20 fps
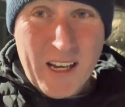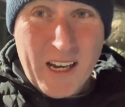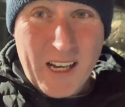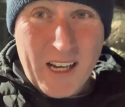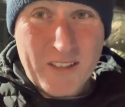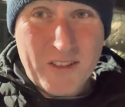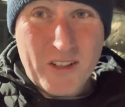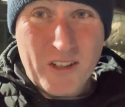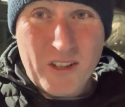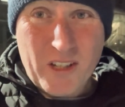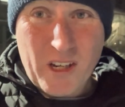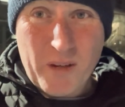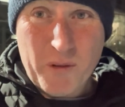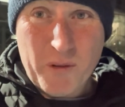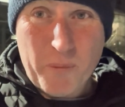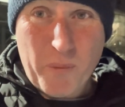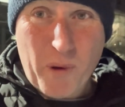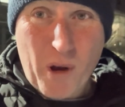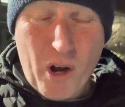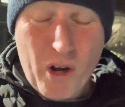at St
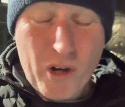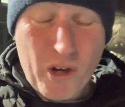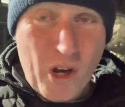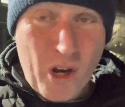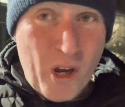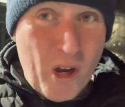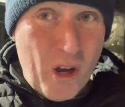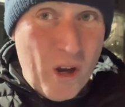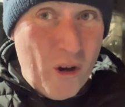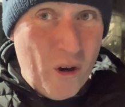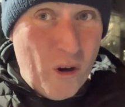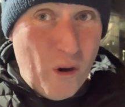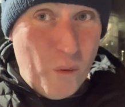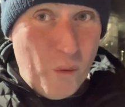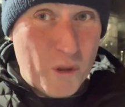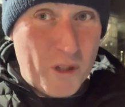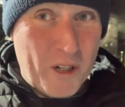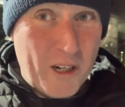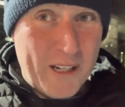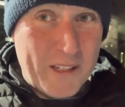James's Park, or
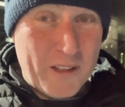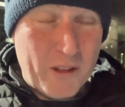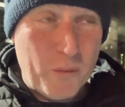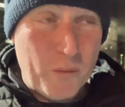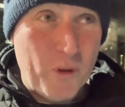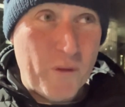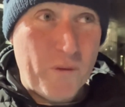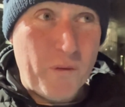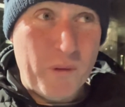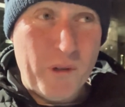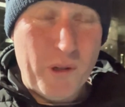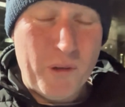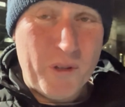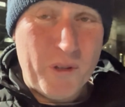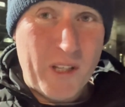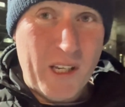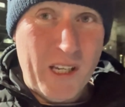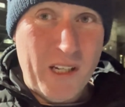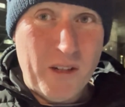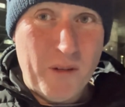would you like to move to a new
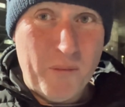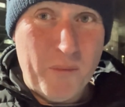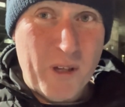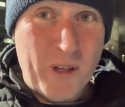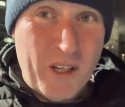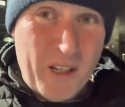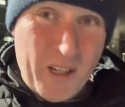stadium?